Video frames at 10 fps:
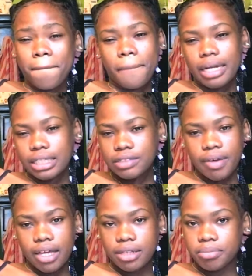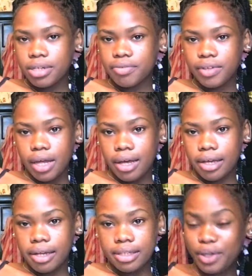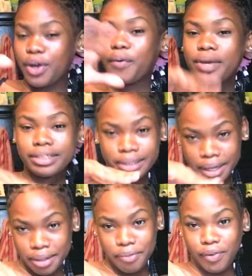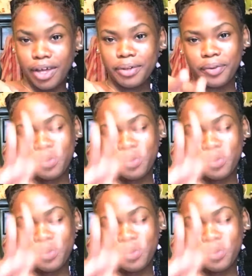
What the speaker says: But that's fine. But the video I can edit, you're going to get the vlog.